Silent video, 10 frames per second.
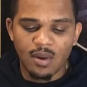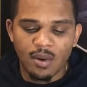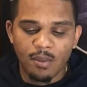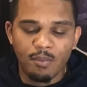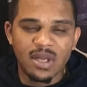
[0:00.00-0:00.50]

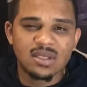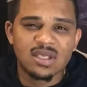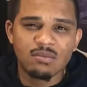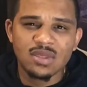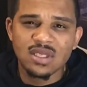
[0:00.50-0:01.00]
Ben
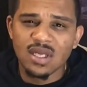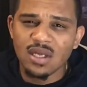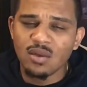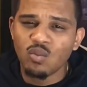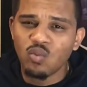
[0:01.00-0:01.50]
Simmons could
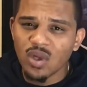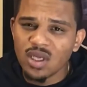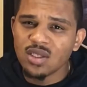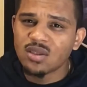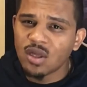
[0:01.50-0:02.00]
really
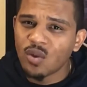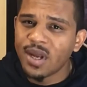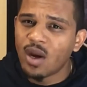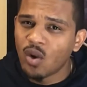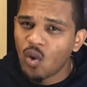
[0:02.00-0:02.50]
slow
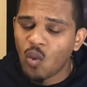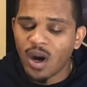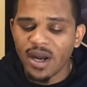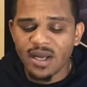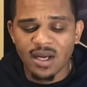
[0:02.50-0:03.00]
down
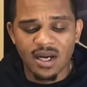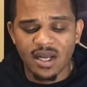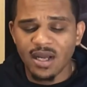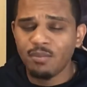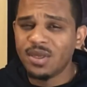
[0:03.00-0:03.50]
Kawhi.
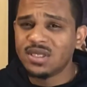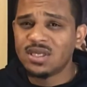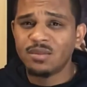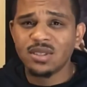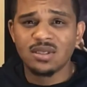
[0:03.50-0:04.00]
Again, Ben
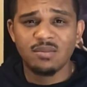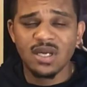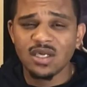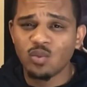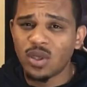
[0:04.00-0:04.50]
Simmons to me
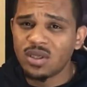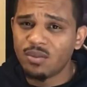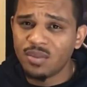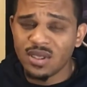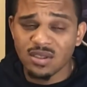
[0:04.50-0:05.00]

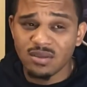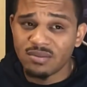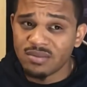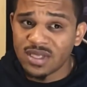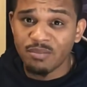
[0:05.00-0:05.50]
is
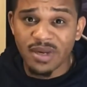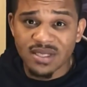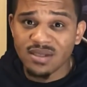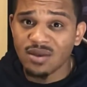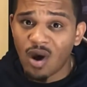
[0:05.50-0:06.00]
the best
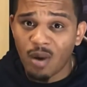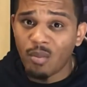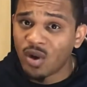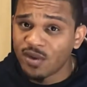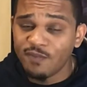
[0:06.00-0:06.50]

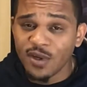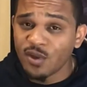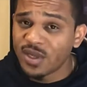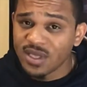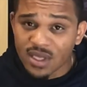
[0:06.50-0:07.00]
on-ball defender
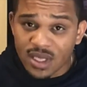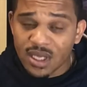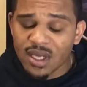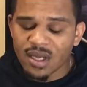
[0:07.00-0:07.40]
in the league.